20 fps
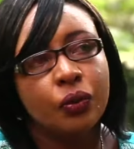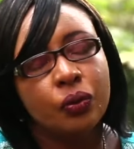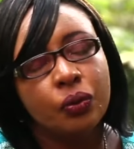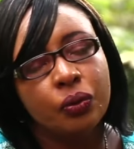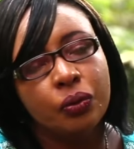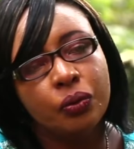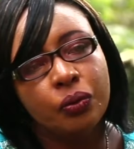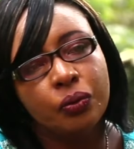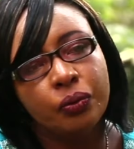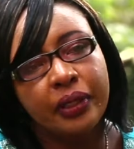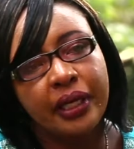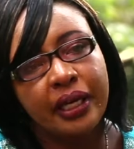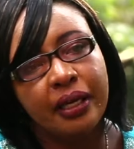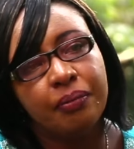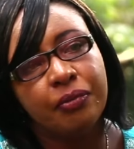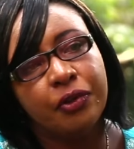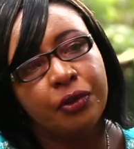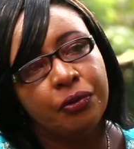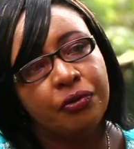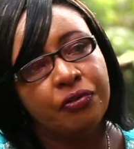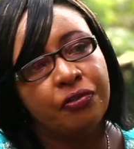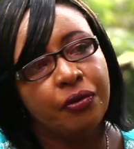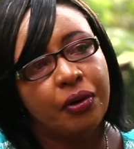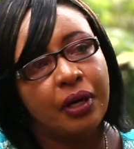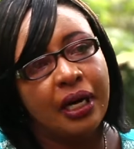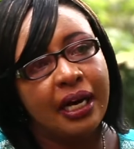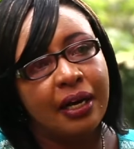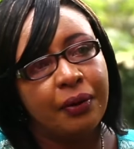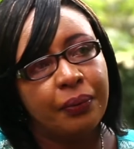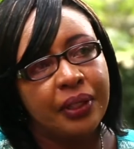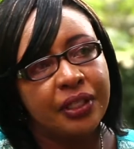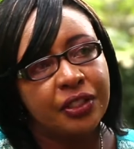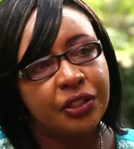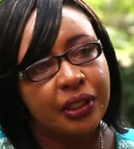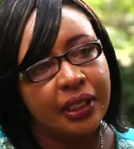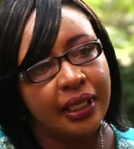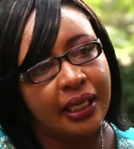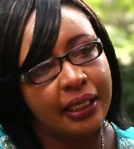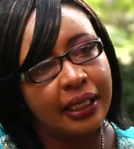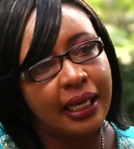who came through for her when
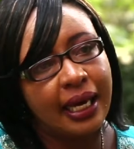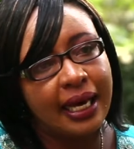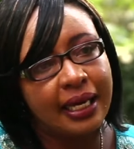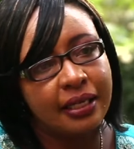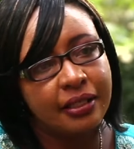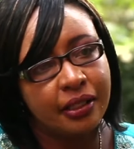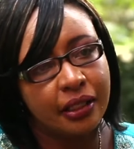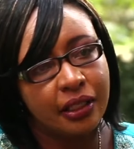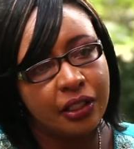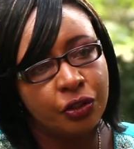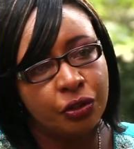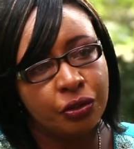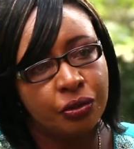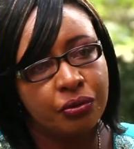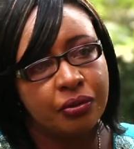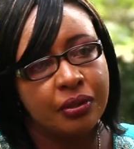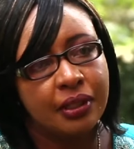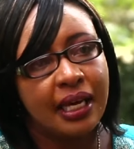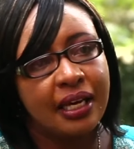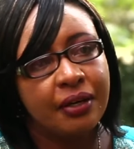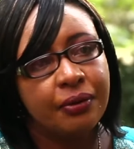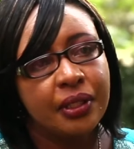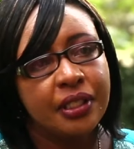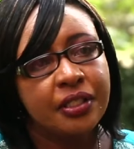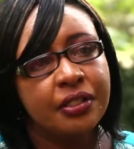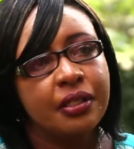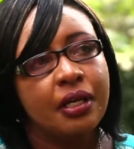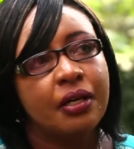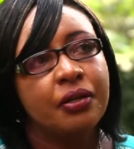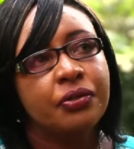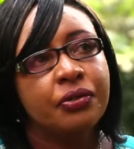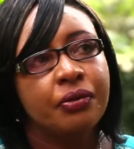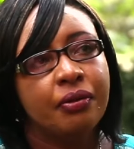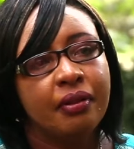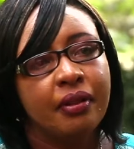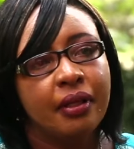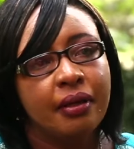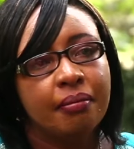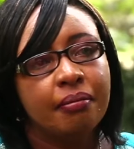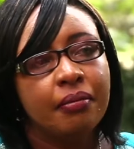she had heart issues, I reached out to
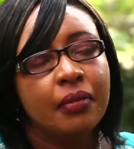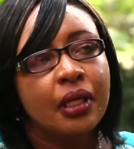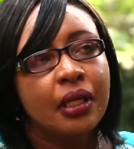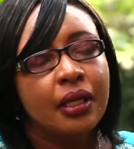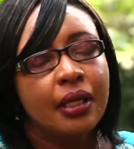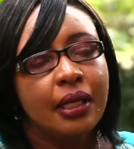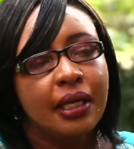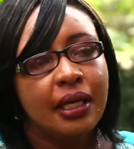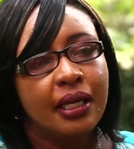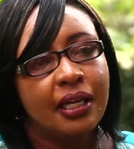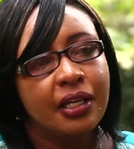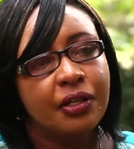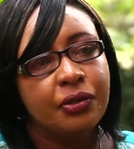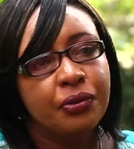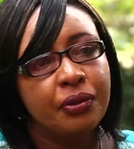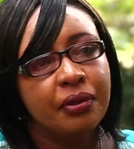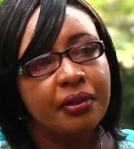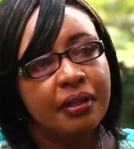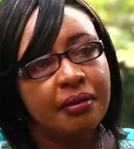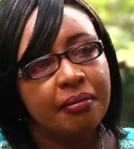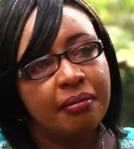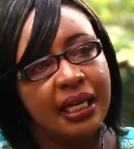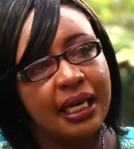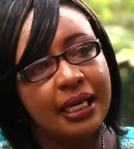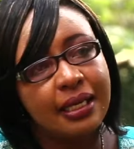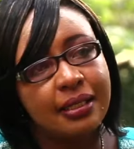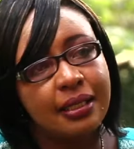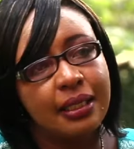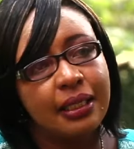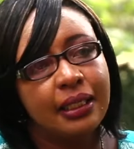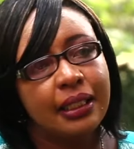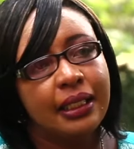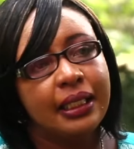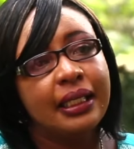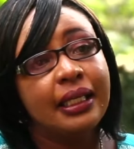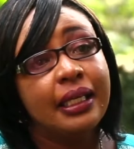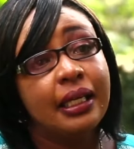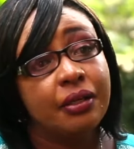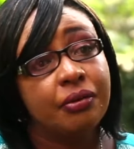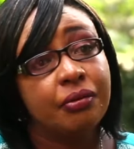them and I told them
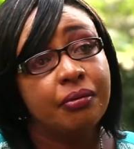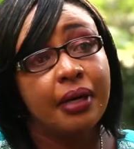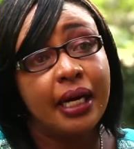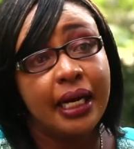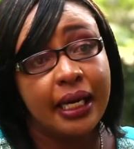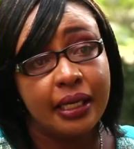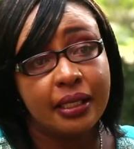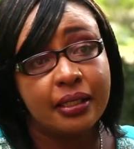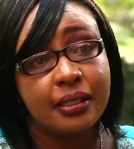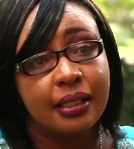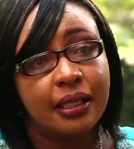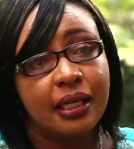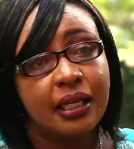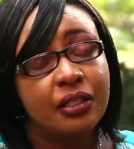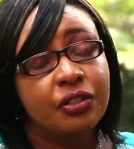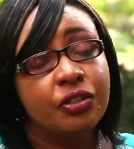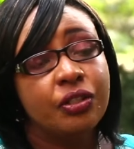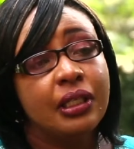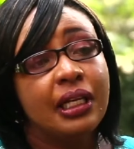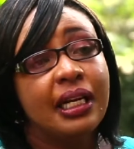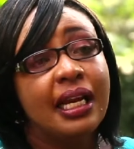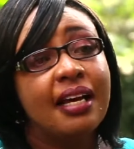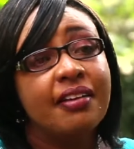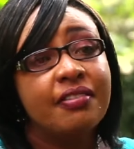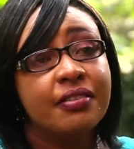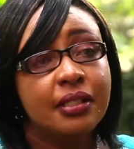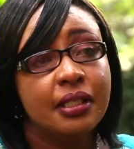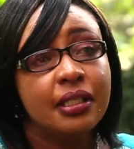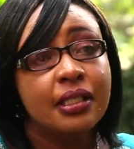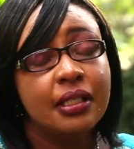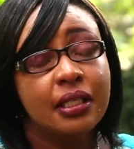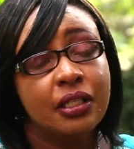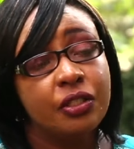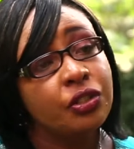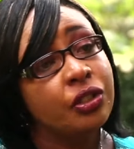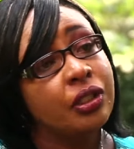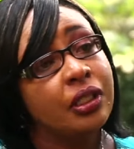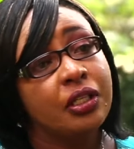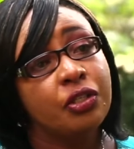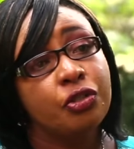Natalie can write and she loves it and
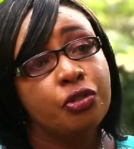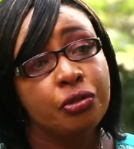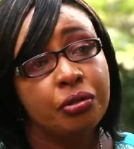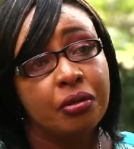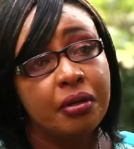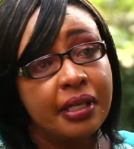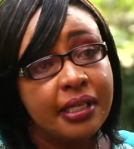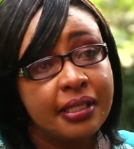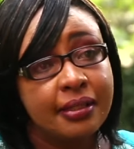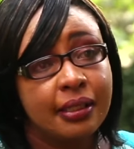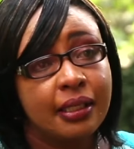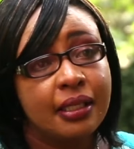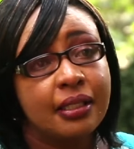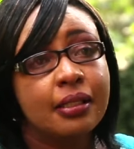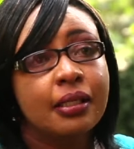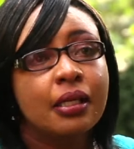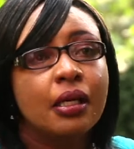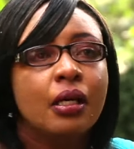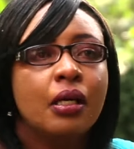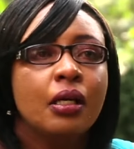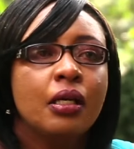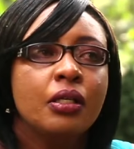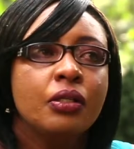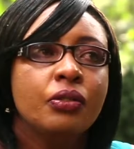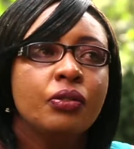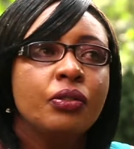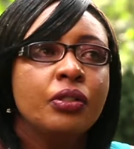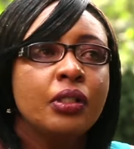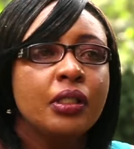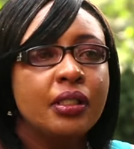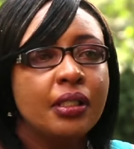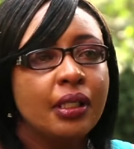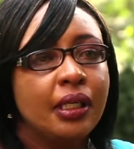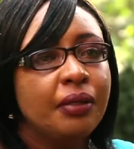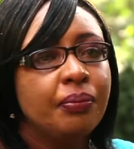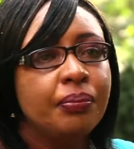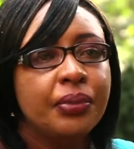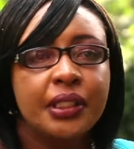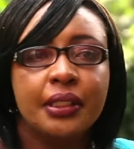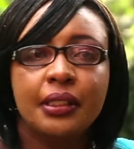she enjoys it. So she
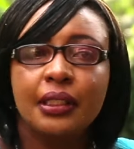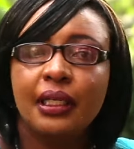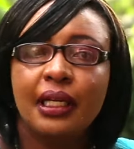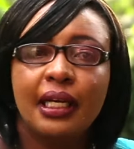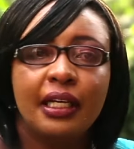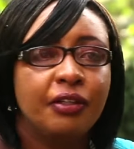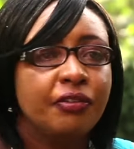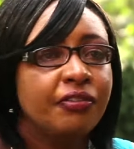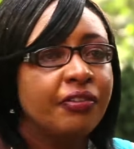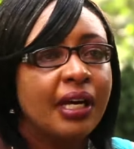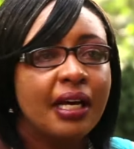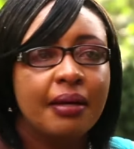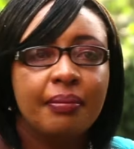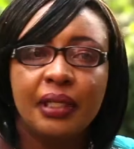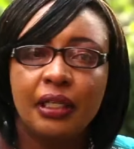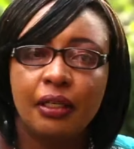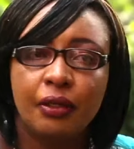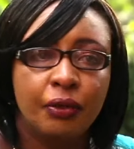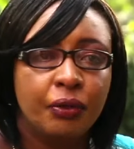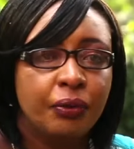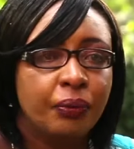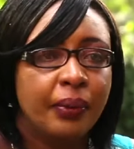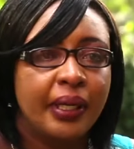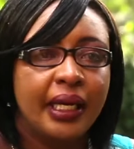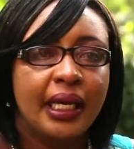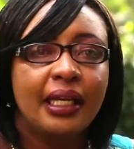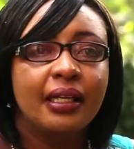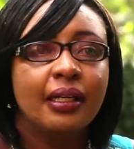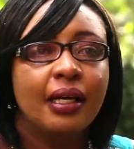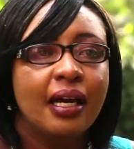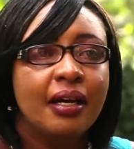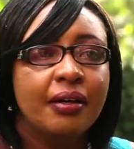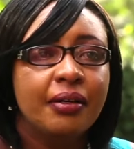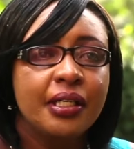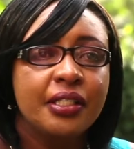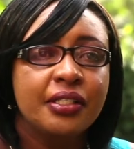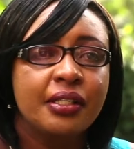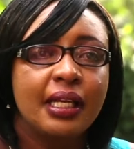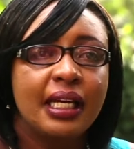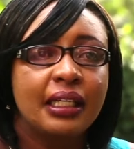said, Priscilla, you've come a long way.
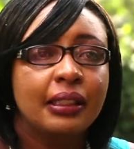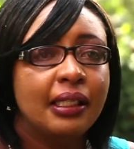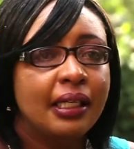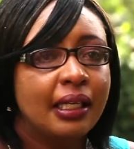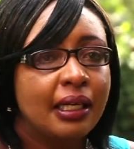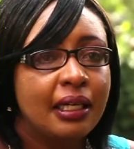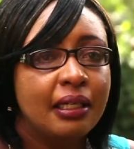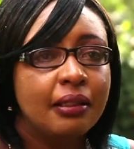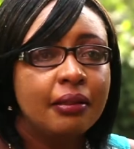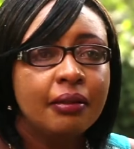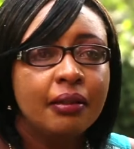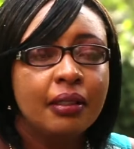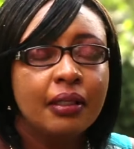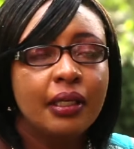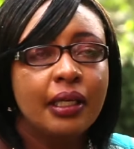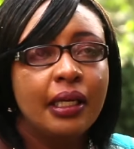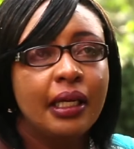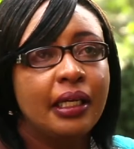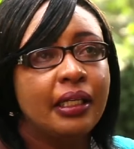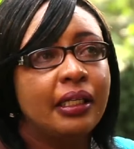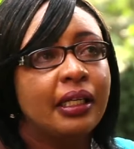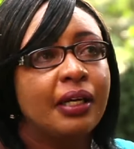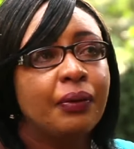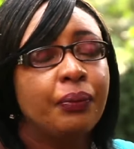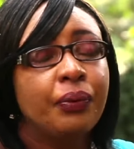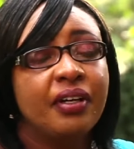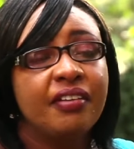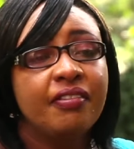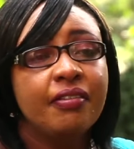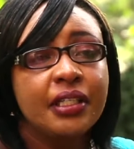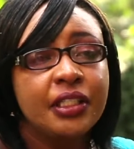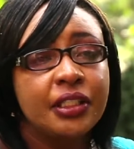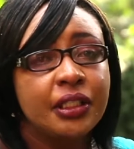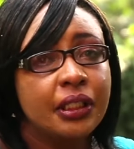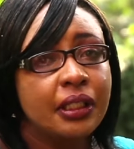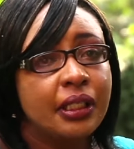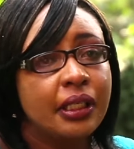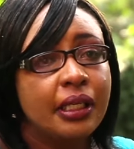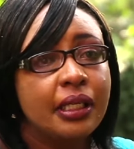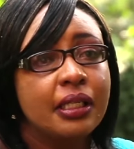Encourage that girl, and whatever she
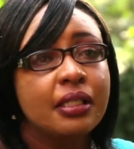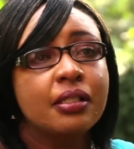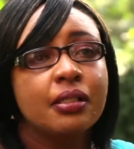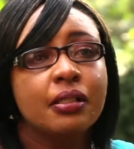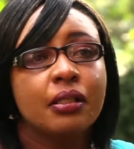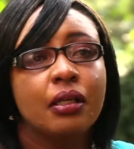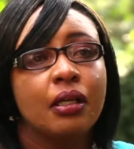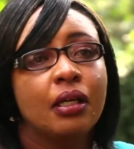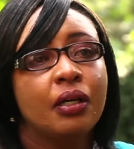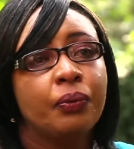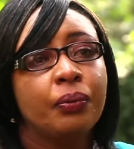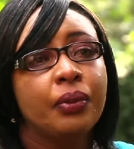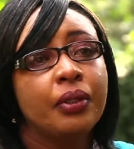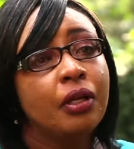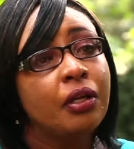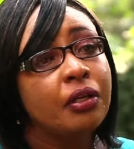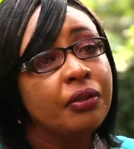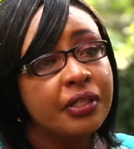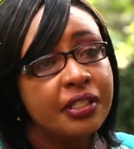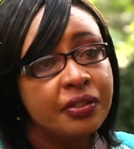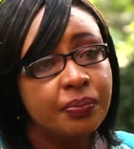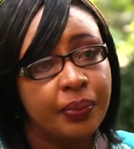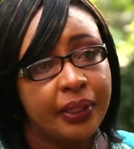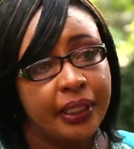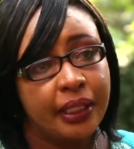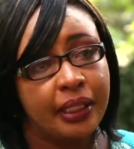needs, we'll always be